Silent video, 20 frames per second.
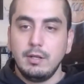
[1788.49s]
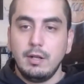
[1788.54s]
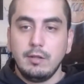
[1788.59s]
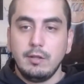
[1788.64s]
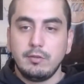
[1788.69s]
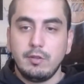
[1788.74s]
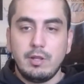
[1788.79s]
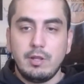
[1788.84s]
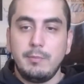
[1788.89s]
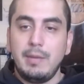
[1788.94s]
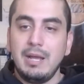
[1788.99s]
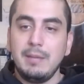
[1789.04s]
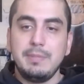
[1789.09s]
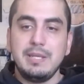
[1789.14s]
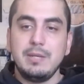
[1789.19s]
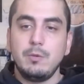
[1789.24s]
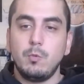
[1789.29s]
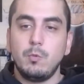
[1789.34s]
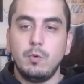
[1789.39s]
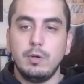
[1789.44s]
So there might be,
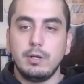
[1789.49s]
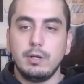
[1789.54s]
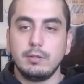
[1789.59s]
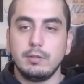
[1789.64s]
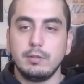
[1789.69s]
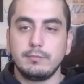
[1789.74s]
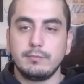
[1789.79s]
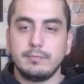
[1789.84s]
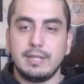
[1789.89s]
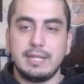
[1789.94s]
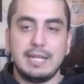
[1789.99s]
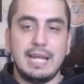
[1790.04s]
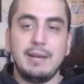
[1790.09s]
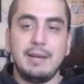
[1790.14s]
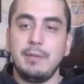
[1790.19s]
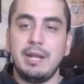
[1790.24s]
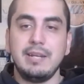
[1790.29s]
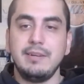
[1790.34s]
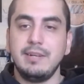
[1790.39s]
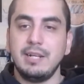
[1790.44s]
and I'm
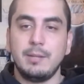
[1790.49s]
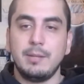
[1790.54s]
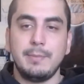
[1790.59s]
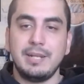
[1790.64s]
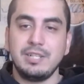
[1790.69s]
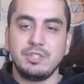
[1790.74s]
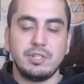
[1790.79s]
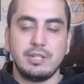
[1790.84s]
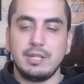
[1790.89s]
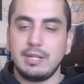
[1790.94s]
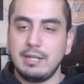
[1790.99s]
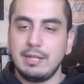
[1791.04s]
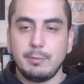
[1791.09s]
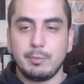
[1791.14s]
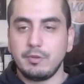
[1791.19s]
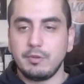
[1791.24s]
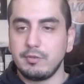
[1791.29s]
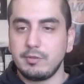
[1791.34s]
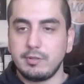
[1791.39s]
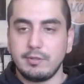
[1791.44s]
not even going to mention the
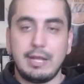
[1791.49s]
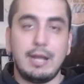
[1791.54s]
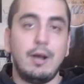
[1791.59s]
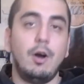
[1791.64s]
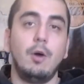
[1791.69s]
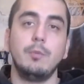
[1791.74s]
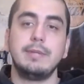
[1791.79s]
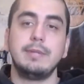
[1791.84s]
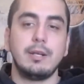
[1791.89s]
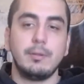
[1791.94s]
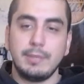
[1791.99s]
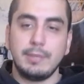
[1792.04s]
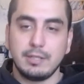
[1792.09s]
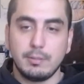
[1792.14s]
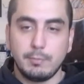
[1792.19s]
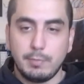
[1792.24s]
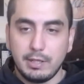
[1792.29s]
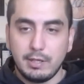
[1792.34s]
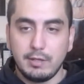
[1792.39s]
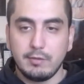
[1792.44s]
Clippers because I hope they don't make the
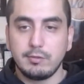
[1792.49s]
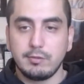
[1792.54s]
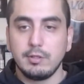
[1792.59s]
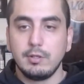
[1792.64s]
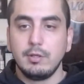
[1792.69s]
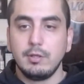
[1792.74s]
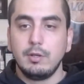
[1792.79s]
playoffs.